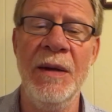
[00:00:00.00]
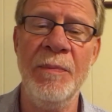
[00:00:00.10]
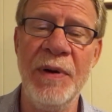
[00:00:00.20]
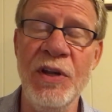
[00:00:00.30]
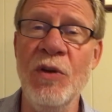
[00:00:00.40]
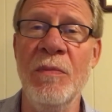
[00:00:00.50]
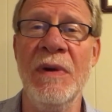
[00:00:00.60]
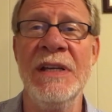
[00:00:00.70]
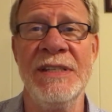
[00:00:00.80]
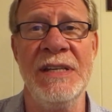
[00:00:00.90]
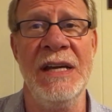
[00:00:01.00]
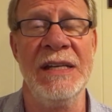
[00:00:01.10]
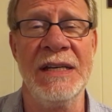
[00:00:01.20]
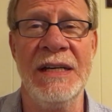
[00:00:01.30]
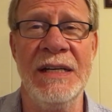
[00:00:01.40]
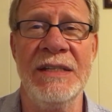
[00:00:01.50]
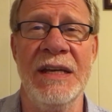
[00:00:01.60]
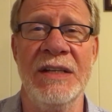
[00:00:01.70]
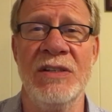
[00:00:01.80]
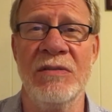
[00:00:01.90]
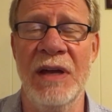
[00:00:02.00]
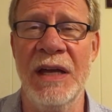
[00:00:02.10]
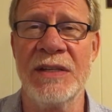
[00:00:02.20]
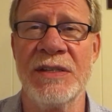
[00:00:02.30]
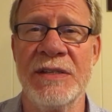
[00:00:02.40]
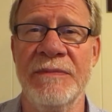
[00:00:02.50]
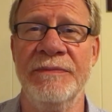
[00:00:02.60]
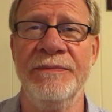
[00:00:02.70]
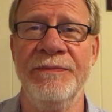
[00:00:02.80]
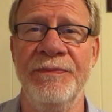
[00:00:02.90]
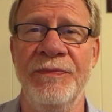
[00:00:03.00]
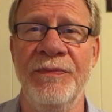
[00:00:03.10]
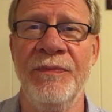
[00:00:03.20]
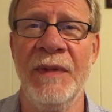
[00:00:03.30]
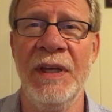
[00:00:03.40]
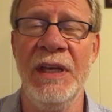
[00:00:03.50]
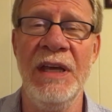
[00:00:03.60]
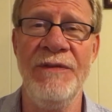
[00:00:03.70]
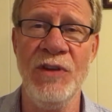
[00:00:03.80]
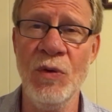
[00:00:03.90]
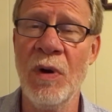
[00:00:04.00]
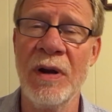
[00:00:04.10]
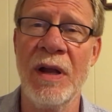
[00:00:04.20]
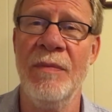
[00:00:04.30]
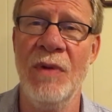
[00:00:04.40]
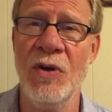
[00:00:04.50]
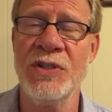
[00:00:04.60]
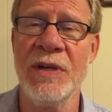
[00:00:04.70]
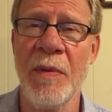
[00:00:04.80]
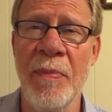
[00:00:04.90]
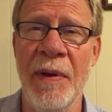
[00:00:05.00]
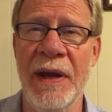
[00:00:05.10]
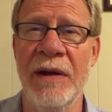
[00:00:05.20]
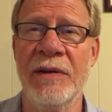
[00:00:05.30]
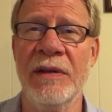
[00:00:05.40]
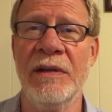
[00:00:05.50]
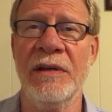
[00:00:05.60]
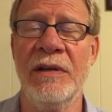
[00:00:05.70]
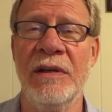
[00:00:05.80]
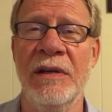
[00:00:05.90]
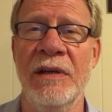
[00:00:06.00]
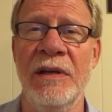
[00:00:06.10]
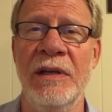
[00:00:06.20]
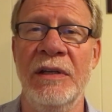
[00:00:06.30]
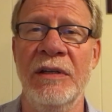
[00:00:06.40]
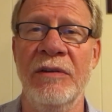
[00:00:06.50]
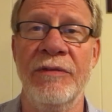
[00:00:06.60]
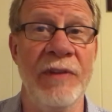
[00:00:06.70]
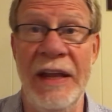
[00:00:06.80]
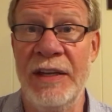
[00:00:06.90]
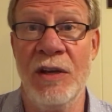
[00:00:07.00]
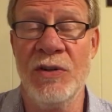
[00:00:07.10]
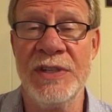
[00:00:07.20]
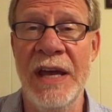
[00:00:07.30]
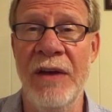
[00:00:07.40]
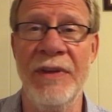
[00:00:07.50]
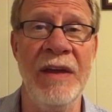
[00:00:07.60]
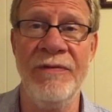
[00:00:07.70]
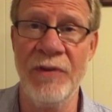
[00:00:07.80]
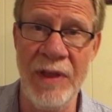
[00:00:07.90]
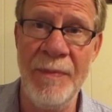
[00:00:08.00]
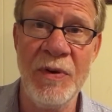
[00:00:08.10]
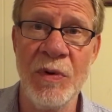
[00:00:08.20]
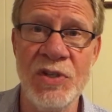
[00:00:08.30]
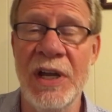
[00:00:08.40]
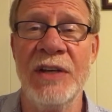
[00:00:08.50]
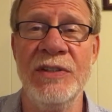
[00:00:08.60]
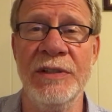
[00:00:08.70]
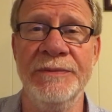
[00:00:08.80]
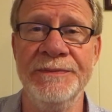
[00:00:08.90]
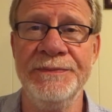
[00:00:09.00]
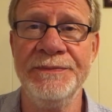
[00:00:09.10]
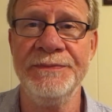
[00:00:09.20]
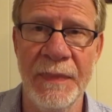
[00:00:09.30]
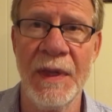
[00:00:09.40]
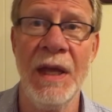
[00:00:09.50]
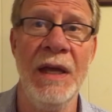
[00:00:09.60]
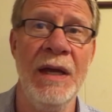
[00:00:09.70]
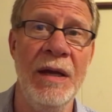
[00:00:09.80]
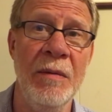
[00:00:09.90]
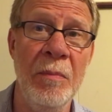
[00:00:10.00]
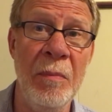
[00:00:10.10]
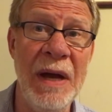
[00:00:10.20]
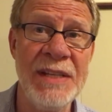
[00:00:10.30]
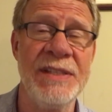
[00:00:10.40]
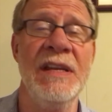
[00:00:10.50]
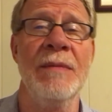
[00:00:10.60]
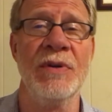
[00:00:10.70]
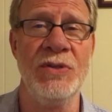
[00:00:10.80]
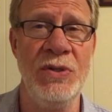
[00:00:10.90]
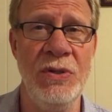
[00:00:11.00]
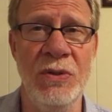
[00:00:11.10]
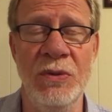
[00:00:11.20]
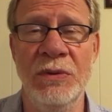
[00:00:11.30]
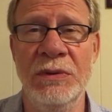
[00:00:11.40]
But you must not contact your ex if you are not emotionally prepared for that to go south and for them to reject you. Must number 2,